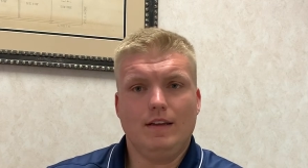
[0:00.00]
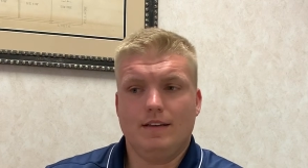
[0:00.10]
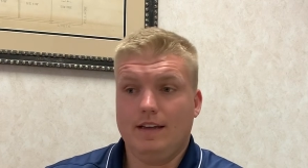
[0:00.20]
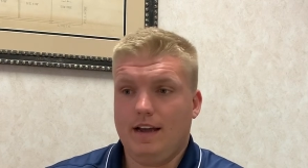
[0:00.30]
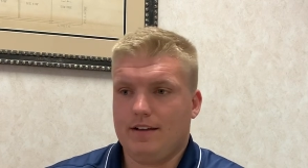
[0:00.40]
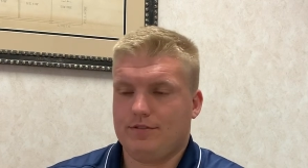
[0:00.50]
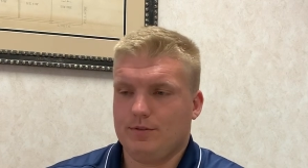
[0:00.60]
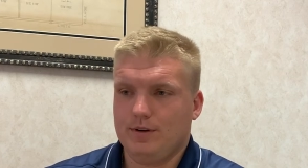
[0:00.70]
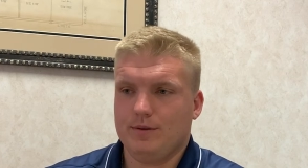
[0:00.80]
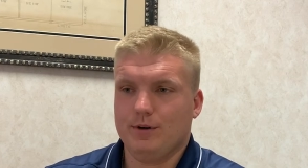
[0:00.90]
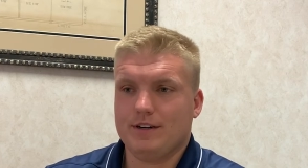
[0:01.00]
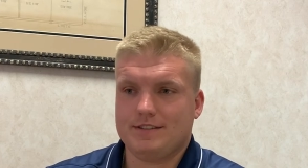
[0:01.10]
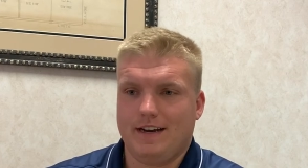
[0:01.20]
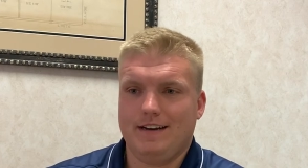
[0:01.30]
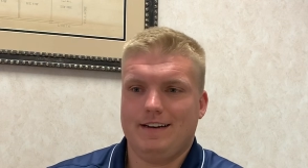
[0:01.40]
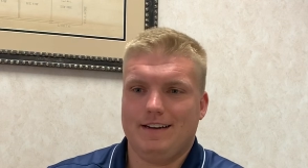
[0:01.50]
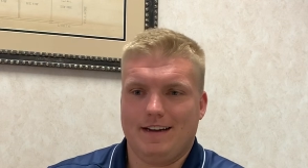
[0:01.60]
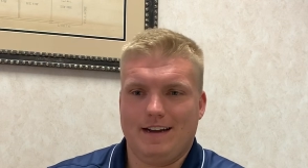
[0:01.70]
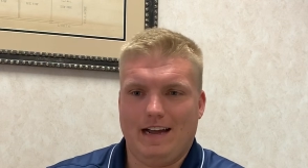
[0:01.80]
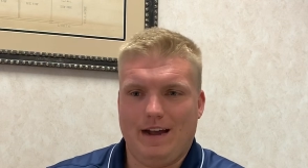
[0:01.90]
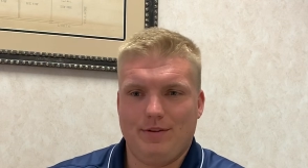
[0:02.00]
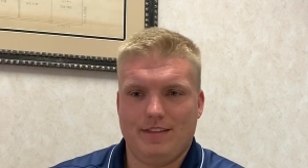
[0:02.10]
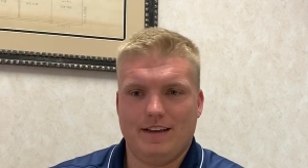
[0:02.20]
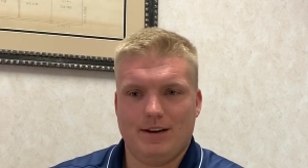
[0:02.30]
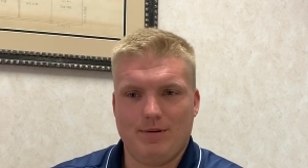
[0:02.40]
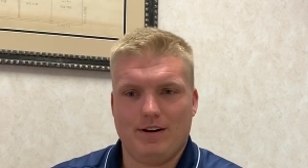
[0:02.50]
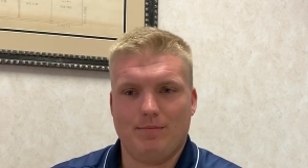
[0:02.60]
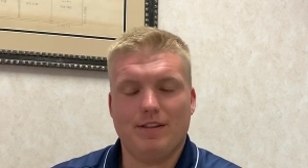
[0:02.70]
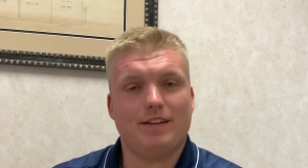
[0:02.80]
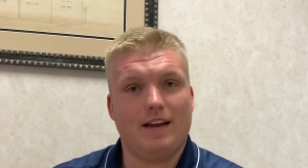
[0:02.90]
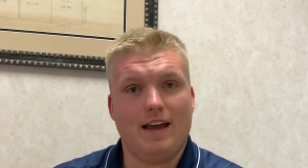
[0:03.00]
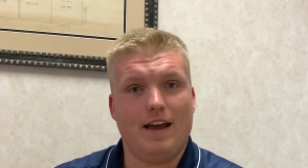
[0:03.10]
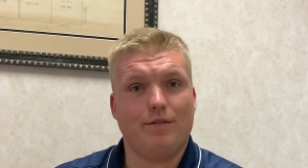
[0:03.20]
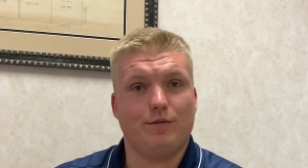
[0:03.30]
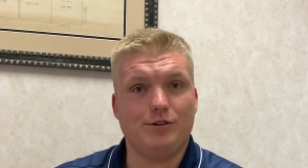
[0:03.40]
Yeah, so we're excited. I would think in about a month and a half,